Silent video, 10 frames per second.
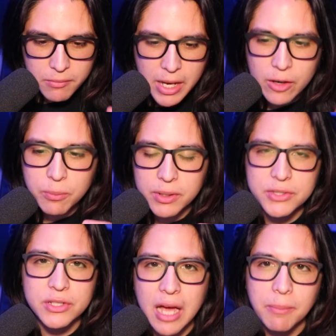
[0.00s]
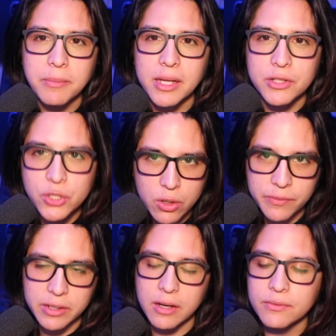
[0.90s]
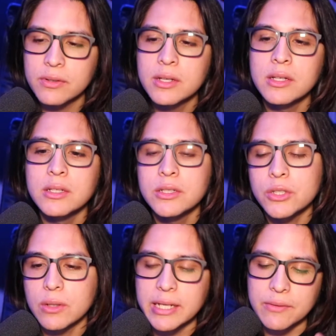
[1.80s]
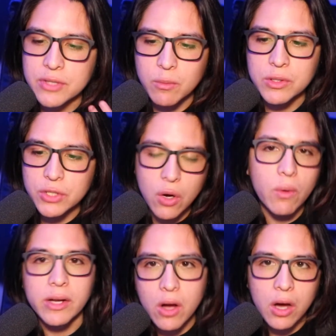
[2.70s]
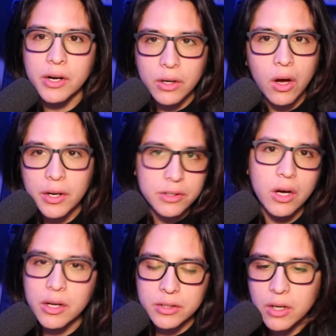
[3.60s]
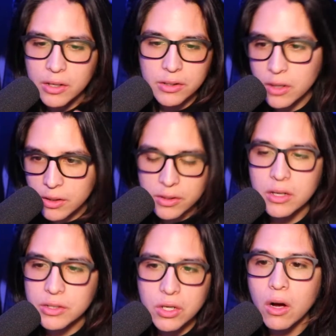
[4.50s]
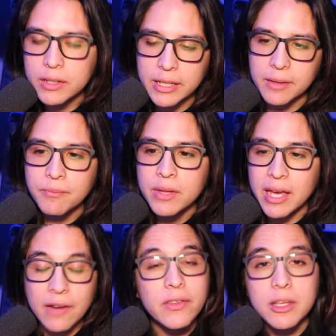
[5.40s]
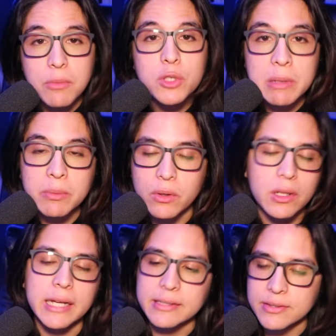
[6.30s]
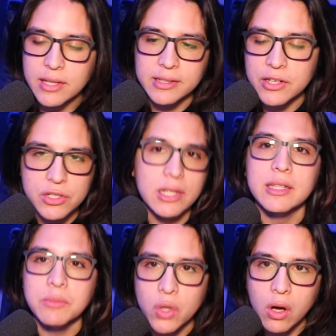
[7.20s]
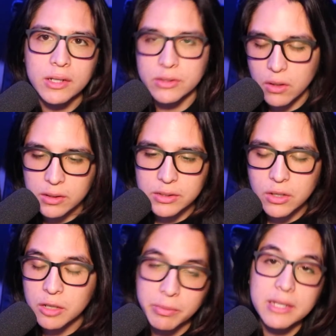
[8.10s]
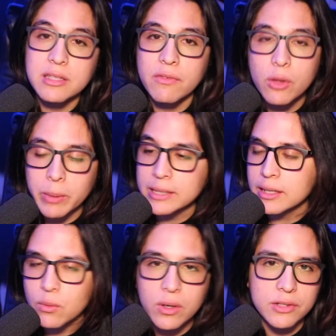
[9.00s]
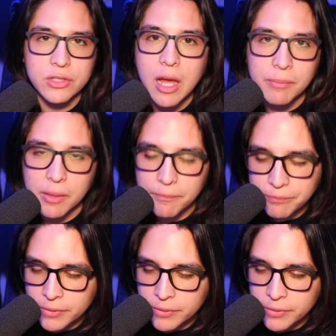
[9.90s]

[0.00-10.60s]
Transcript: I don't put a stop. I'm not assertive enough. So like if someone's going on and on and on and on and on and on talking, and I feel like most people are like this, like they just let them talk and talk and talk because they feel bad. They don't want to stop them.